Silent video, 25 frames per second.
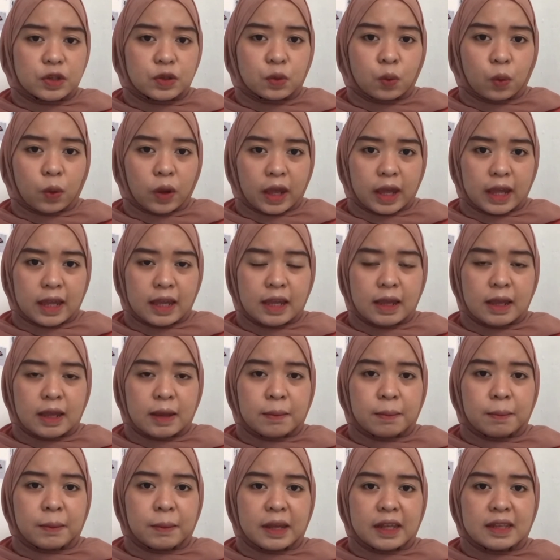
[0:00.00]
way
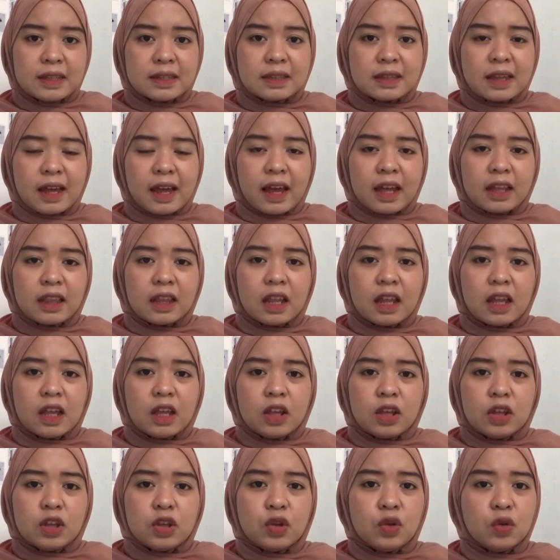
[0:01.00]
means that
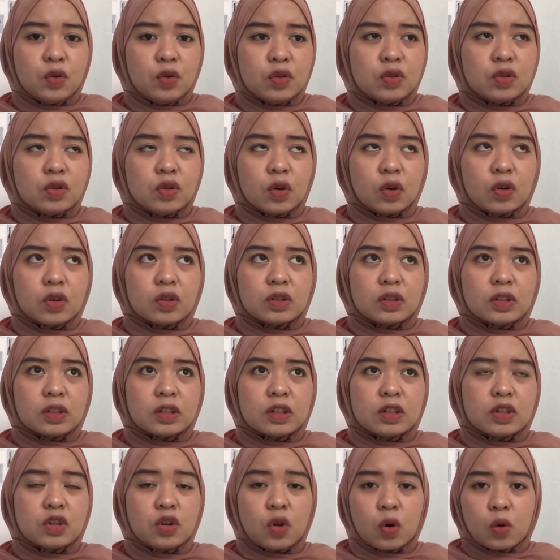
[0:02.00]
you don't
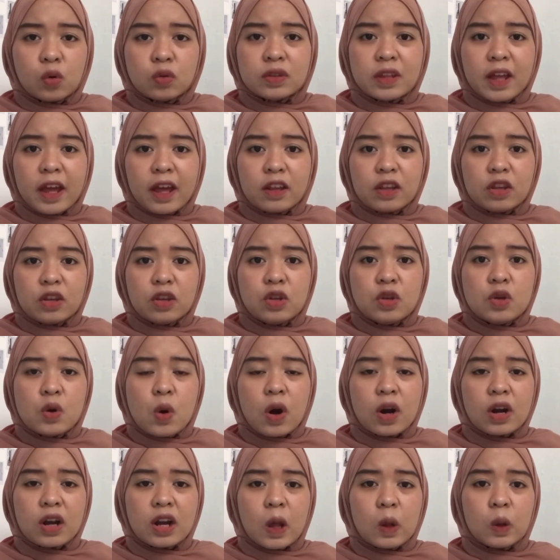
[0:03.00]
know that you
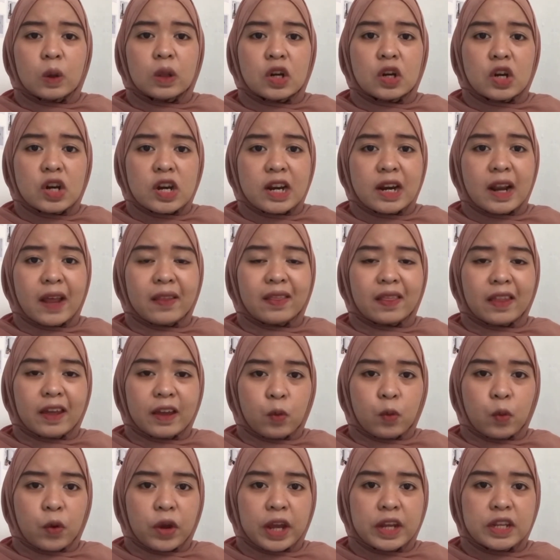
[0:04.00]
are now learning that
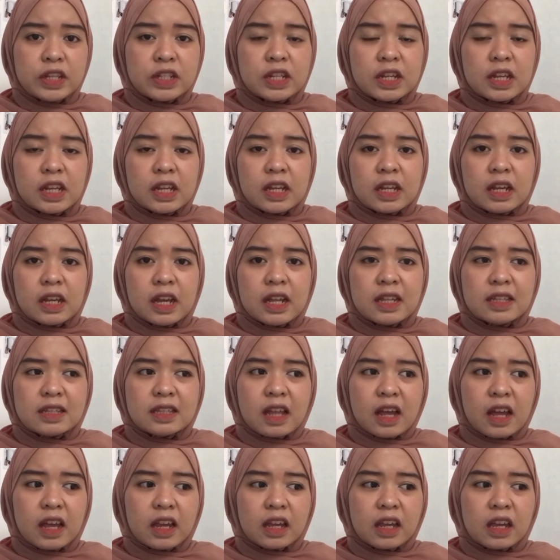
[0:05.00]
language. It's
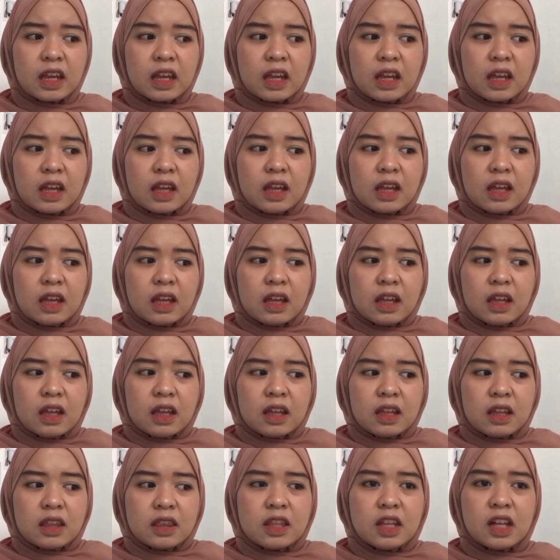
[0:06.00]
like
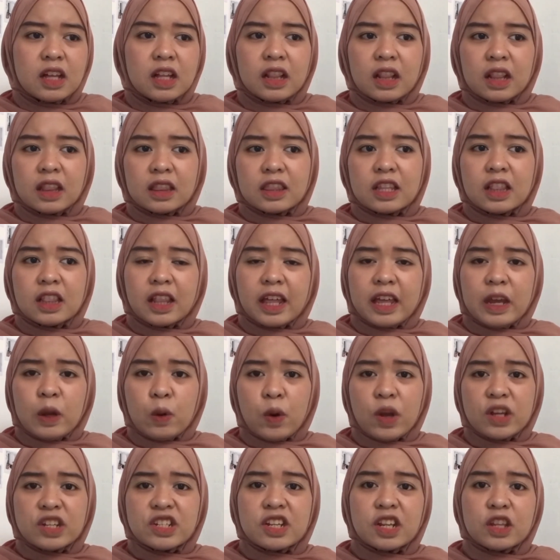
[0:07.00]
the
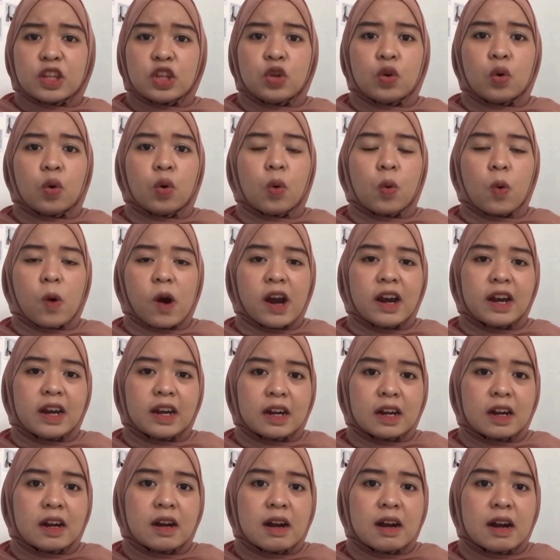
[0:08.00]
language that you
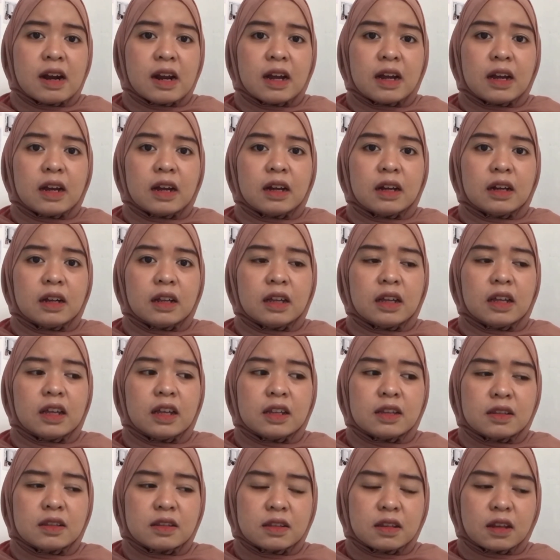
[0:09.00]
acquire
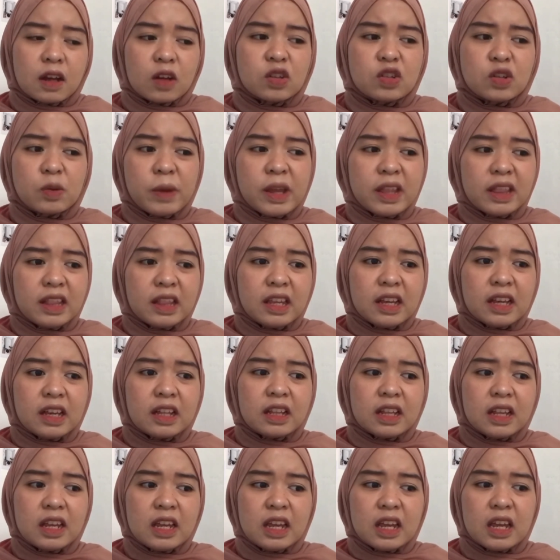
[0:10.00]
is
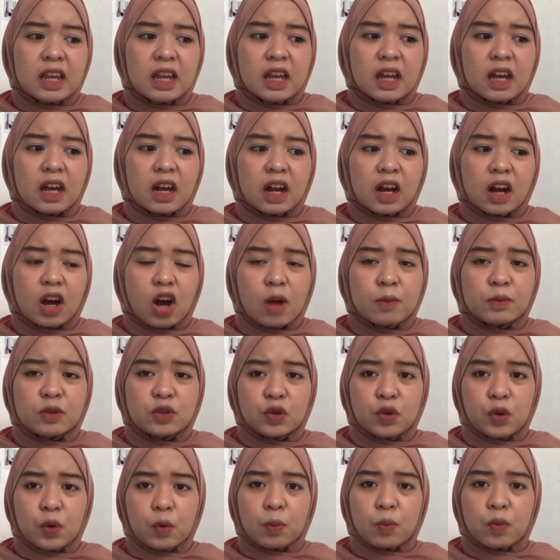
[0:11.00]
automatically comes
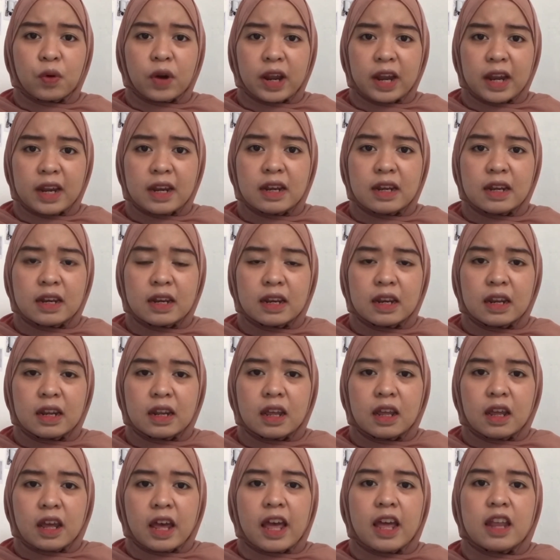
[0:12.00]
to your brain,
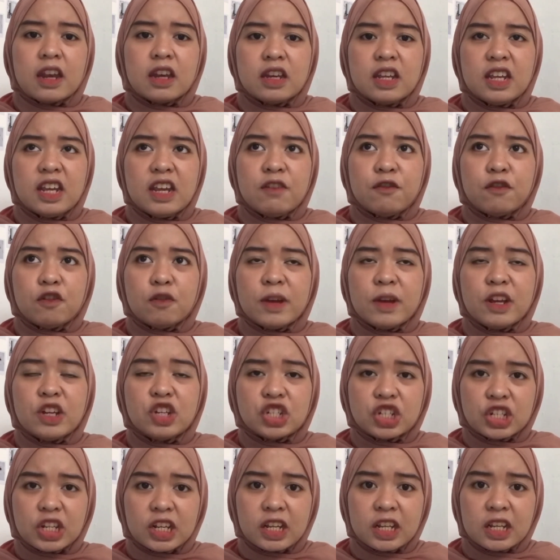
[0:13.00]
and the
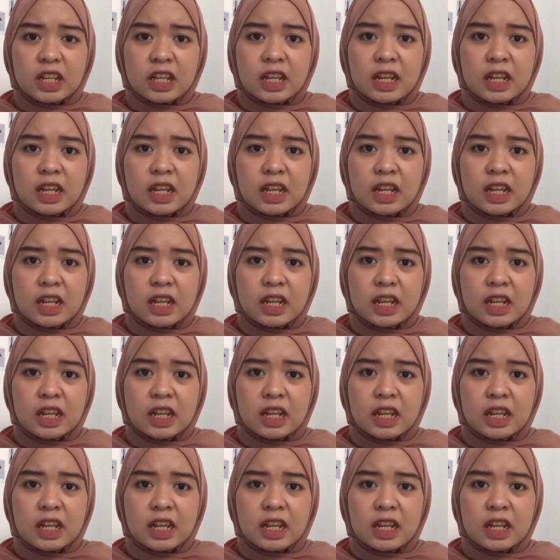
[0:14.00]
information